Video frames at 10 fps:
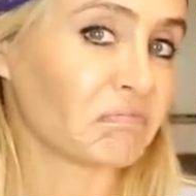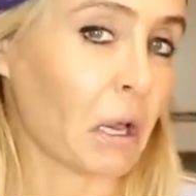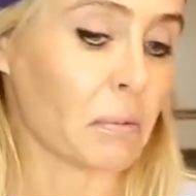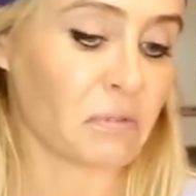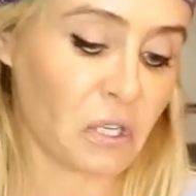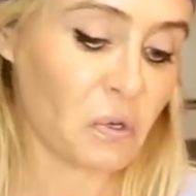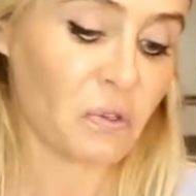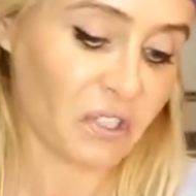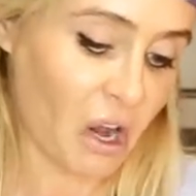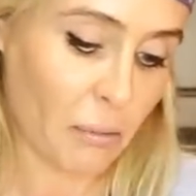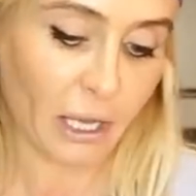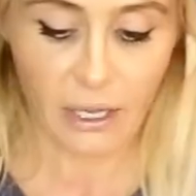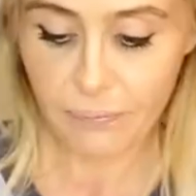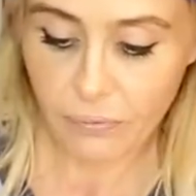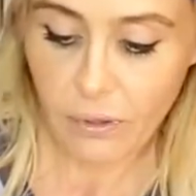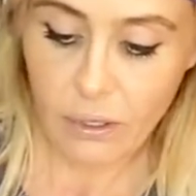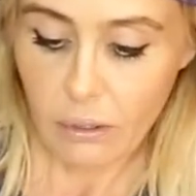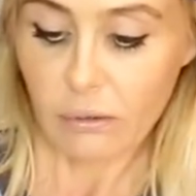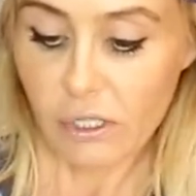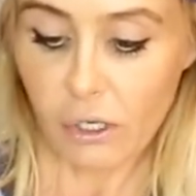I'm too snobby.
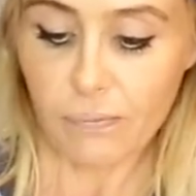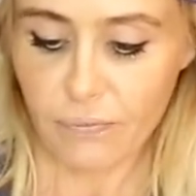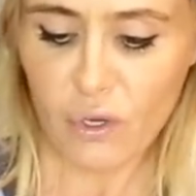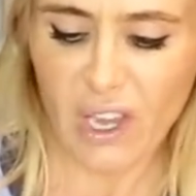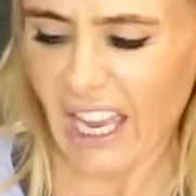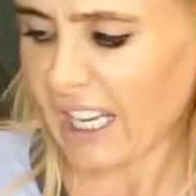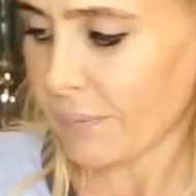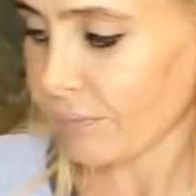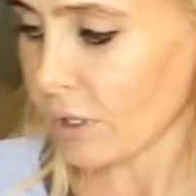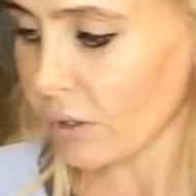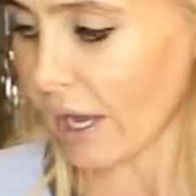So you get it.